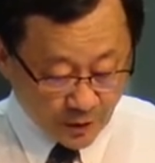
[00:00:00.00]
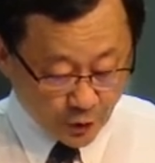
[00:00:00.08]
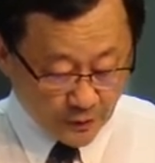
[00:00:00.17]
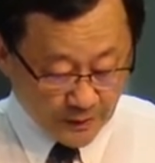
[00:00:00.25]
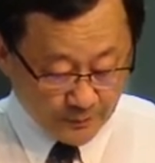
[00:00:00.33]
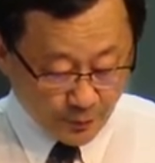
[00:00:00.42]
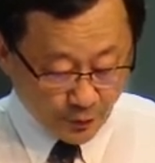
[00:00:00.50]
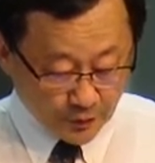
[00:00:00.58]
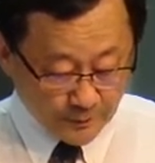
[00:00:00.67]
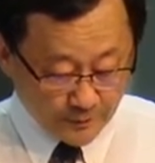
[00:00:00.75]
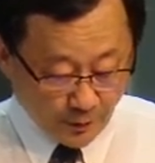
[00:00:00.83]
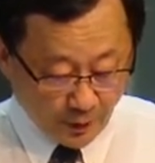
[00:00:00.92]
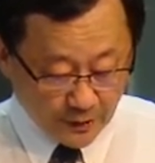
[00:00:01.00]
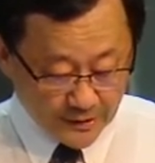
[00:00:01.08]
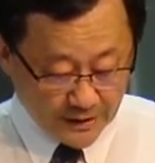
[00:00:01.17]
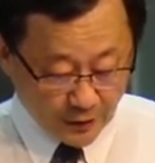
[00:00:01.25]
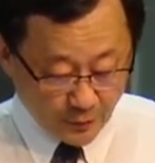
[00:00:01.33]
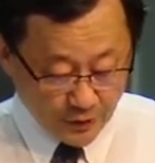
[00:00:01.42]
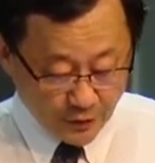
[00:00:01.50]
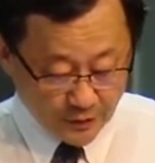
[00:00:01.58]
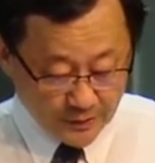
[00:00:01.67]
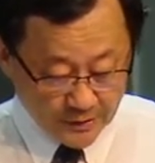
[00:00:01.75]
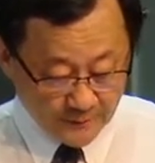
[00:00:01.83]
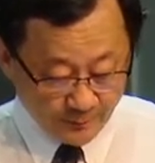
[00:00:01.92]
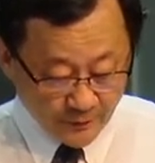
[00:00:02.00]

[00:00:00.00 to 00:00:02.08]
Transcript: to important policy questions,